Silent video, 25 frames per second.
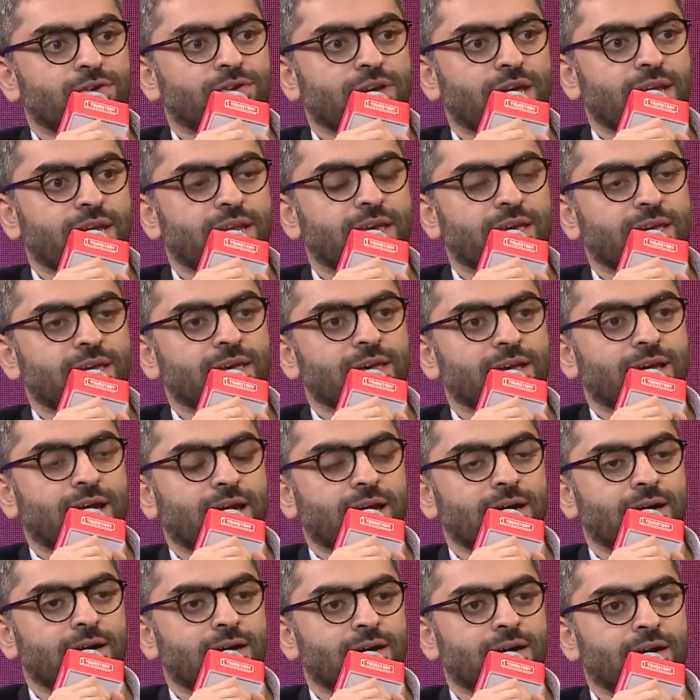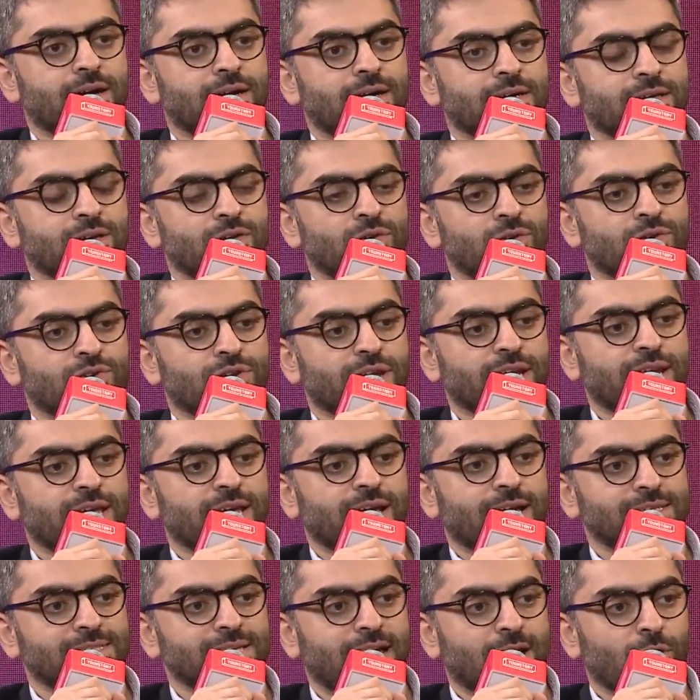training
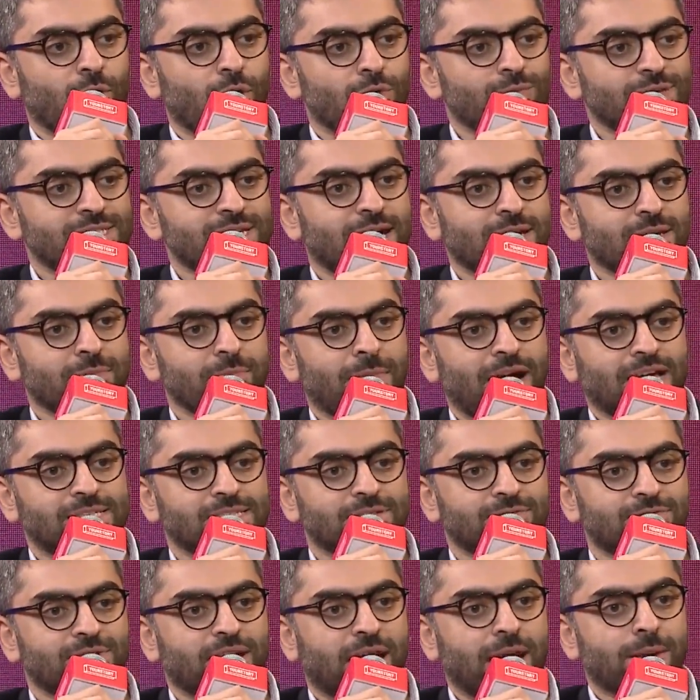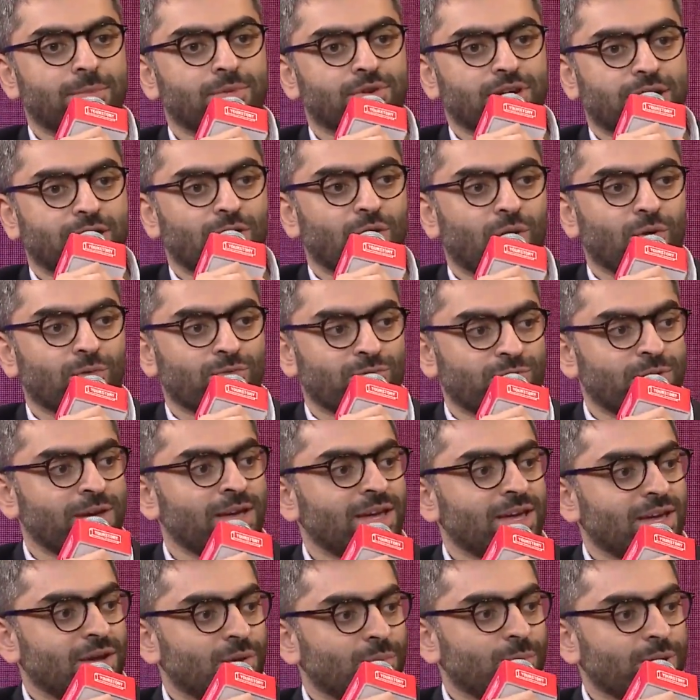has always had a massive time trade-off
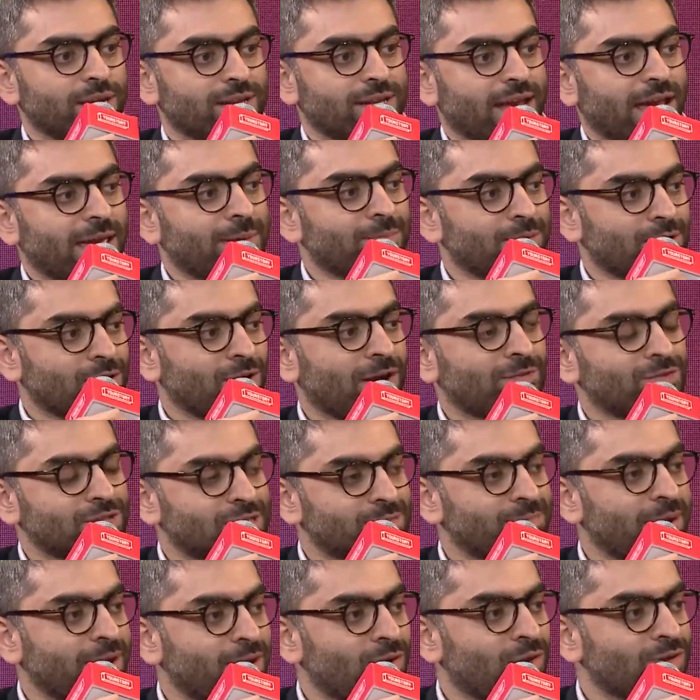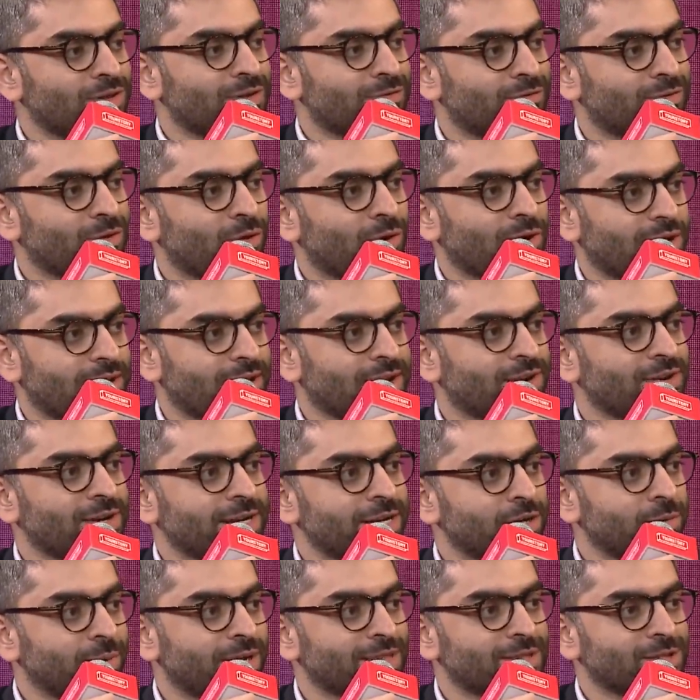with time that you have to spend on the floor and
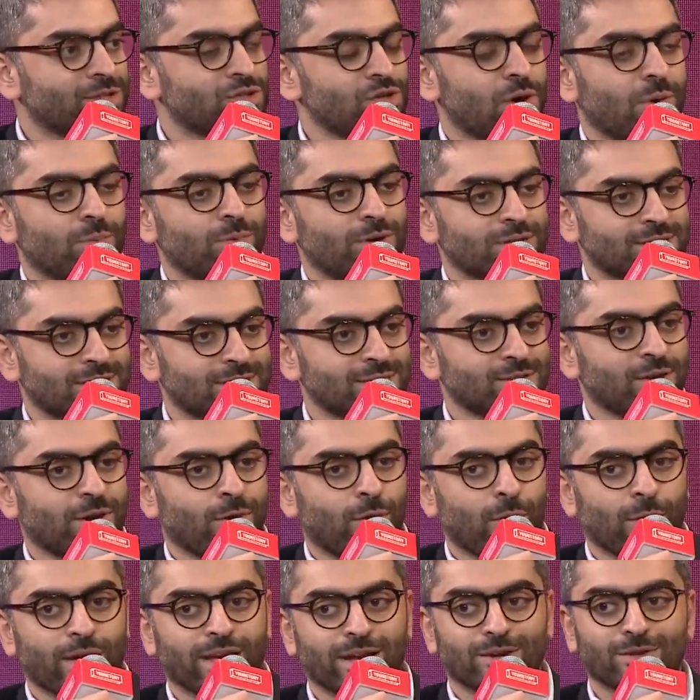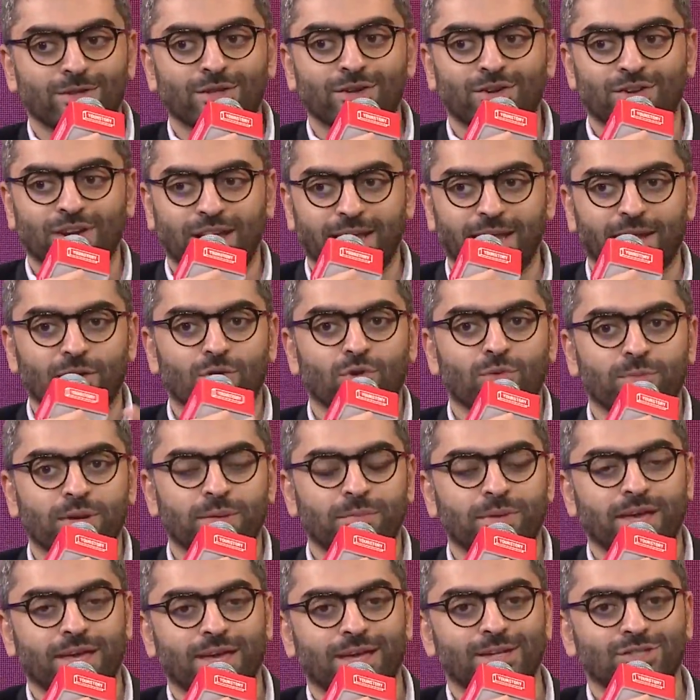really doing the job versus going into the training room
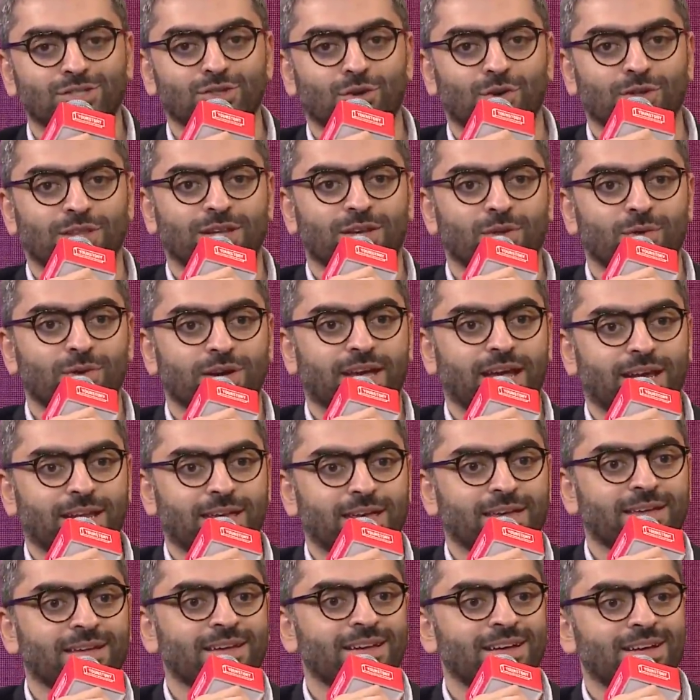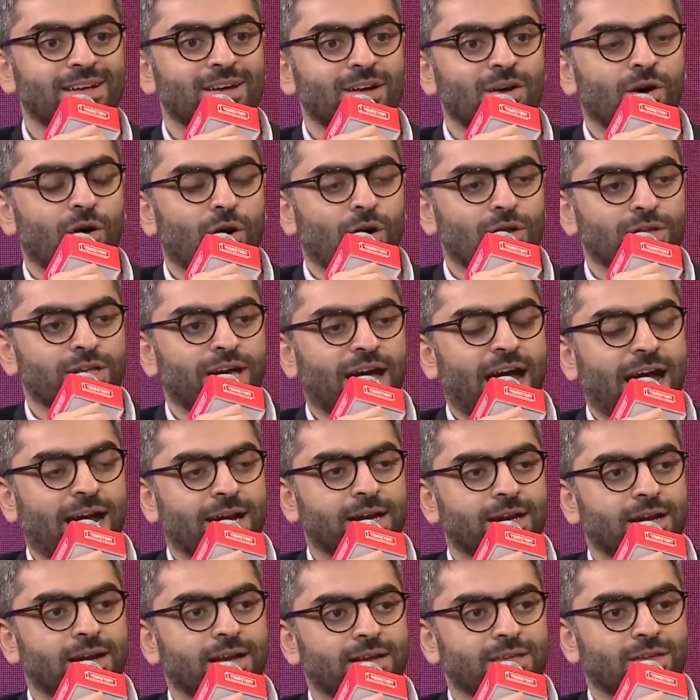and making sure that you're getting all the
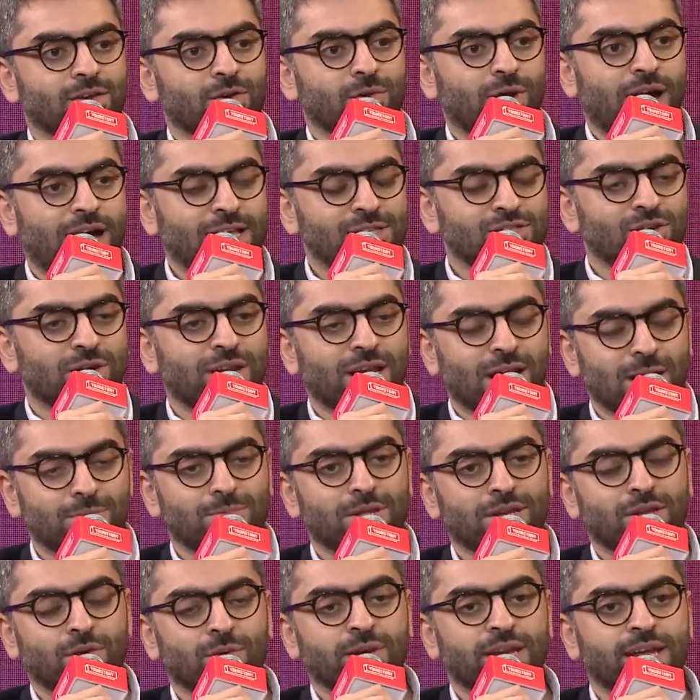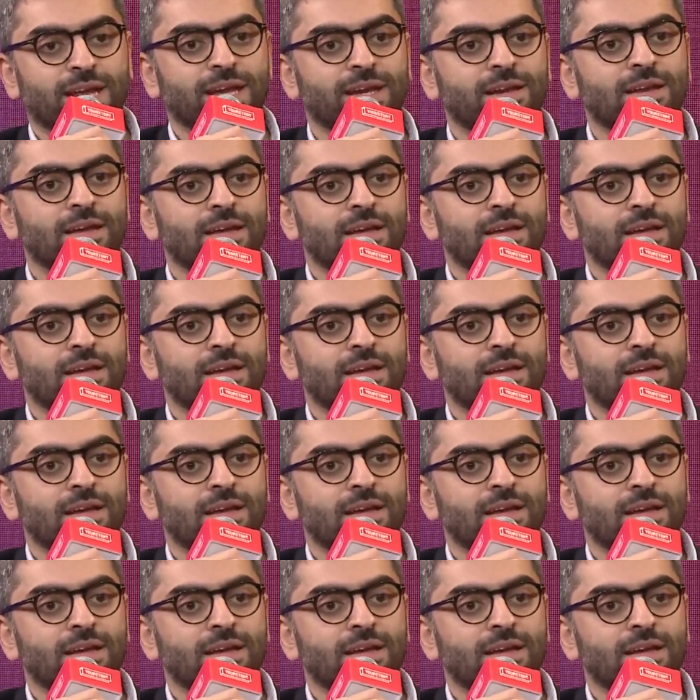hands-on help that you need.